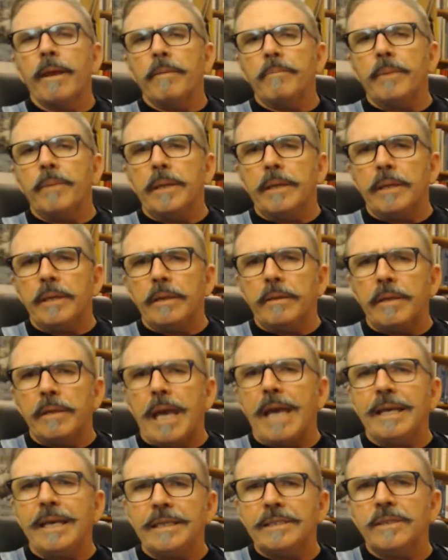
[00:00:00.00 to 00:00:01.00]
But
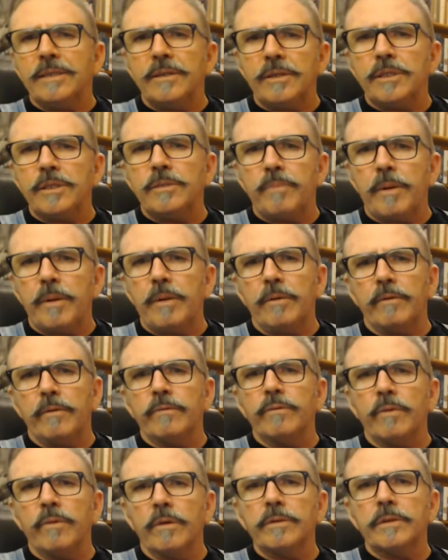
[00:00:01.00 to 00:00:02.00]
that isn't the spirit of
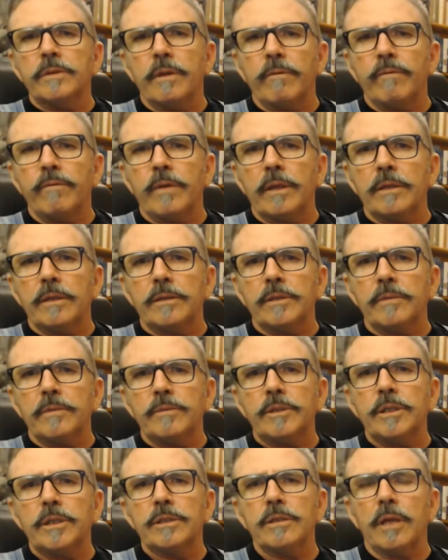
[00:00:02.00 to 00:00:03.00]
12-step fellowships,
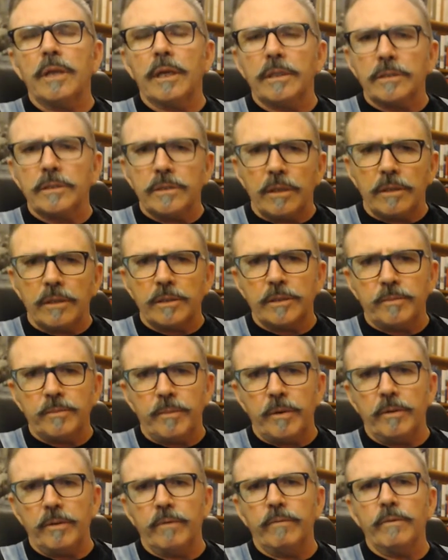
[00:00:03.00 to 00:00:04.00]
just like it's not the
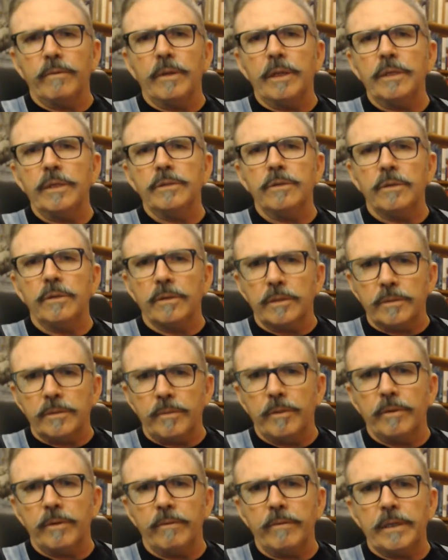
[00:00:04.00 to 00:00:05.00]
spirit of religion or the
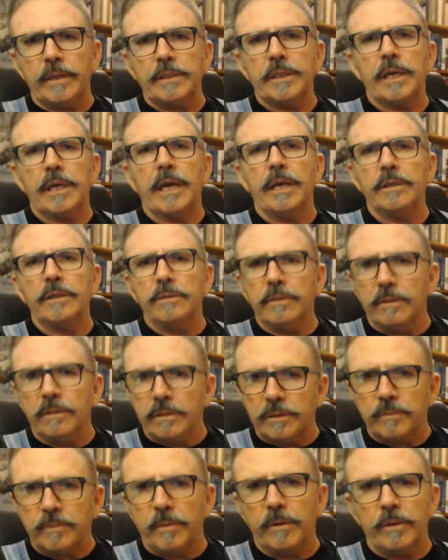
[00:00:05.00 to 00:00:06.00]
spirit of education or the
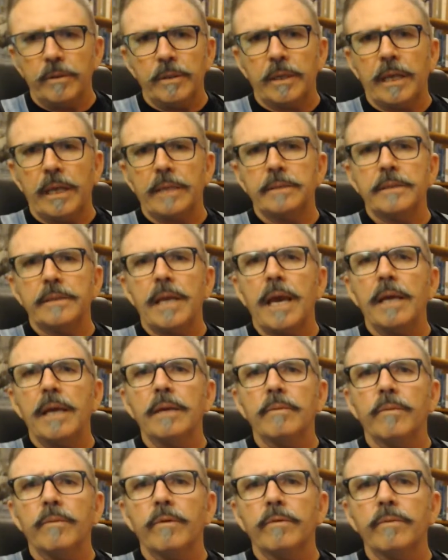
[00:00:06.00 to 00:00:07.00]
spirit of the scouting
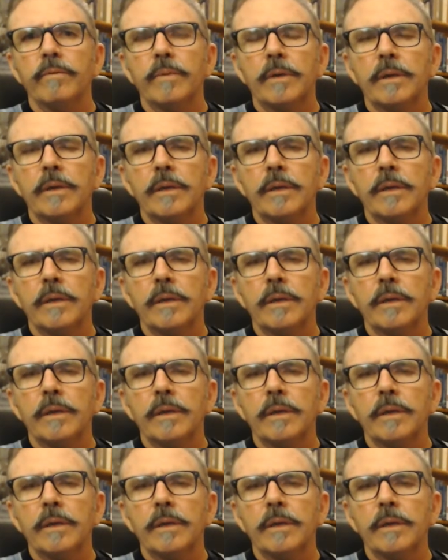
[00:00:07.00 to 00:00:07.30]
movement.